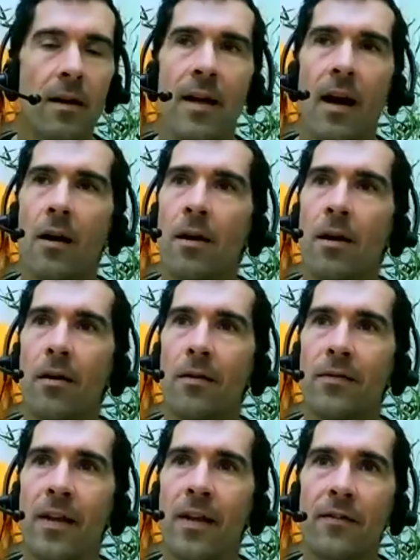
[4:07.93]
Yeah,
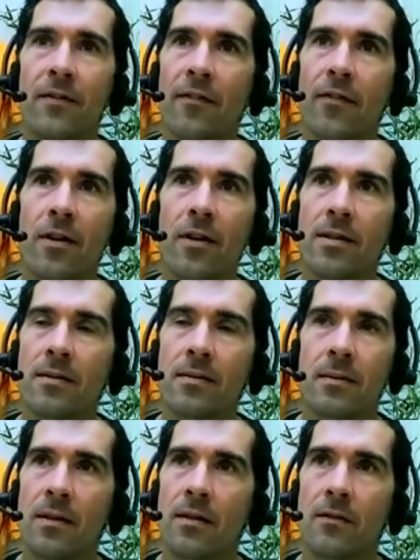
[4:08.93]
that first
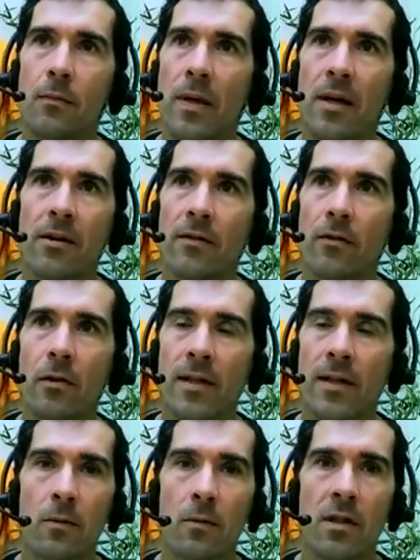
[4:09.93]
kind of period of
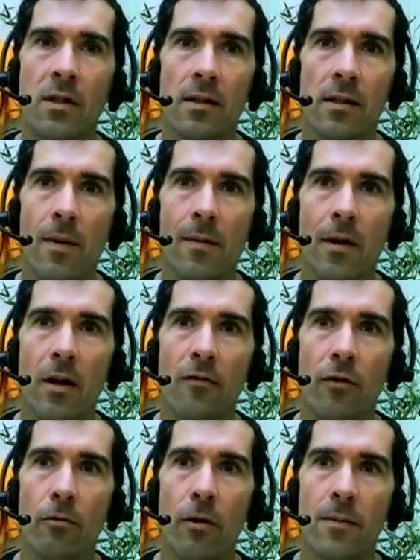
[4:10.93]
lockdown was nuts. I remember going
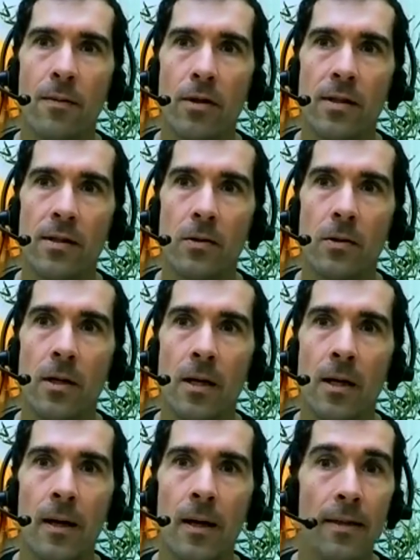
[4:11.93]
for a run in Bristol.
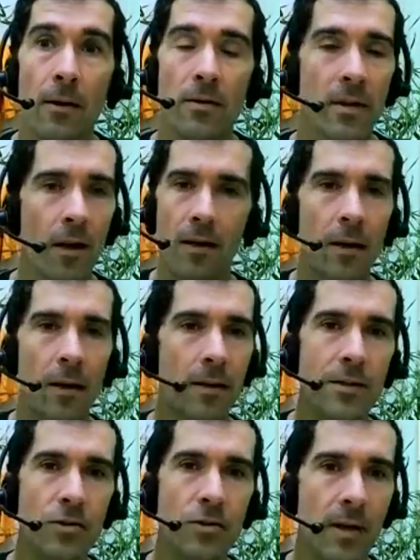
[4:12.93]
There was
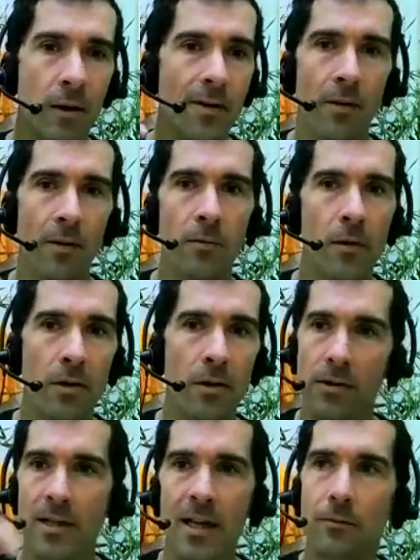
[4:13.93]
I went on
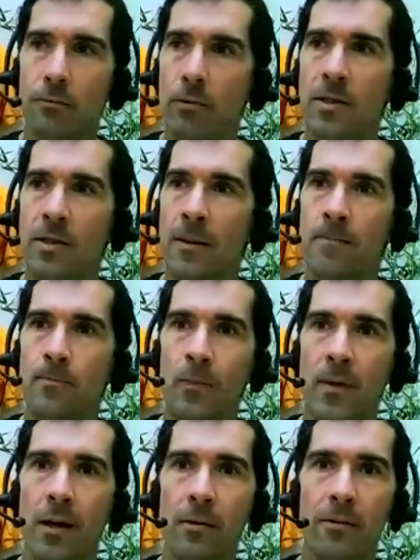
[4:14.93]
a stand-up route.
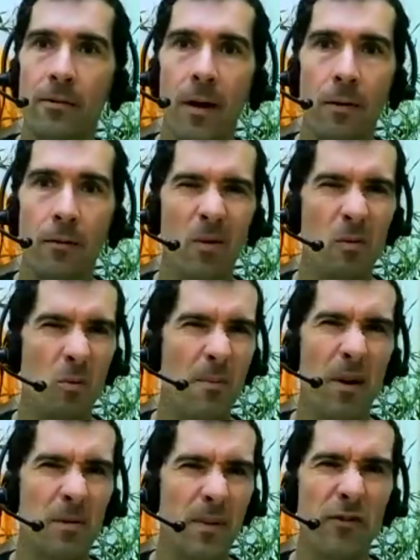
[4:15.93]
I went
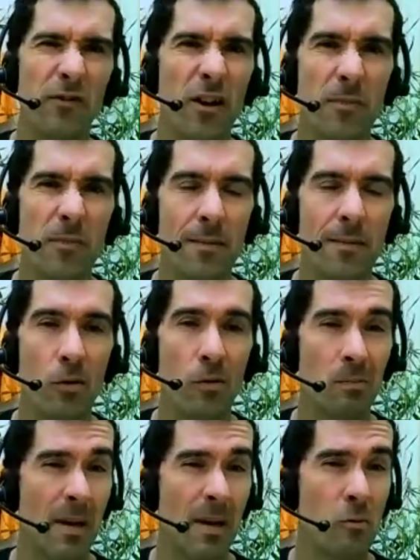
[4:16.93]
past about 5 people,
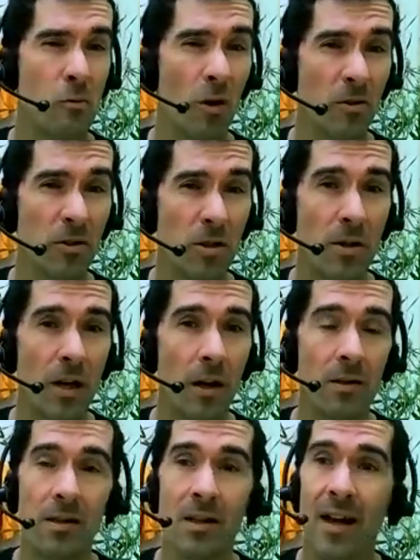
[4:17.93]
maybe 1 or 2
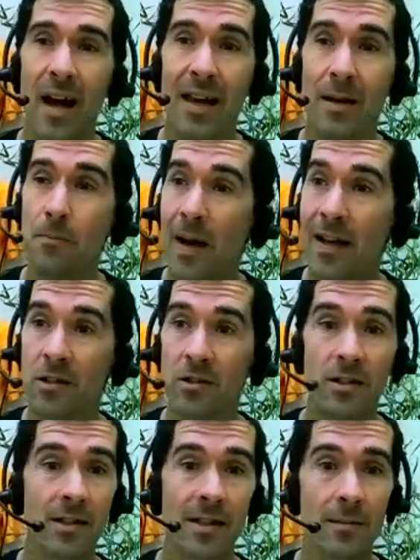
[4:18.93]
cars, and a badger
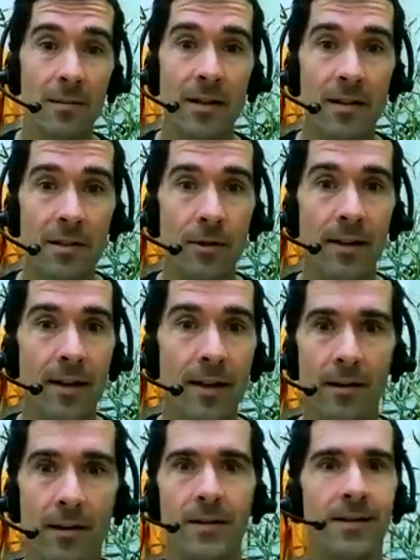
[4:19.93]
just in the middle of the street.
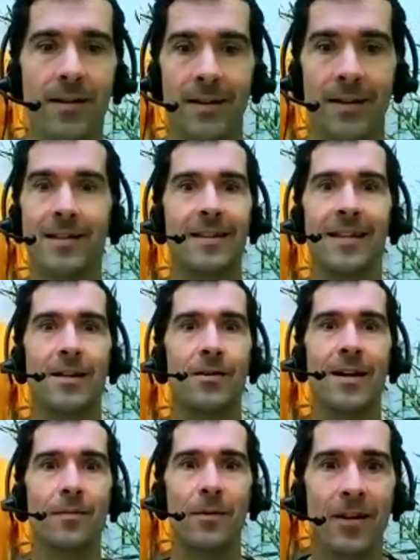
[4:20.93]
And I was just like, "This is
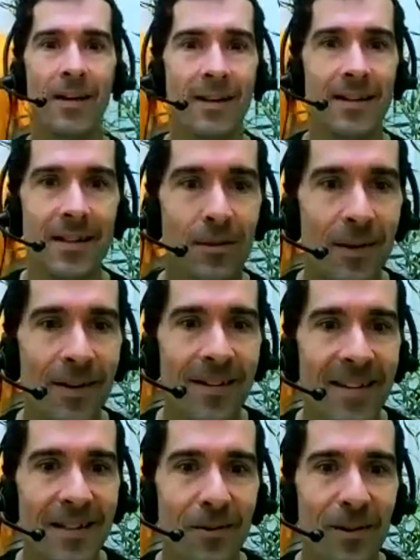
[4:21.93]
incredible. This
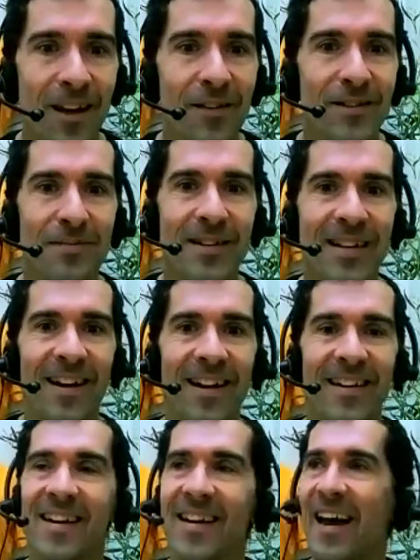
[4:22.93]
is what life should be
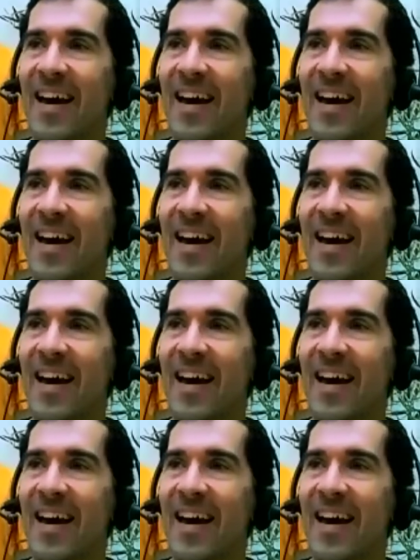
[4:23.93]
like."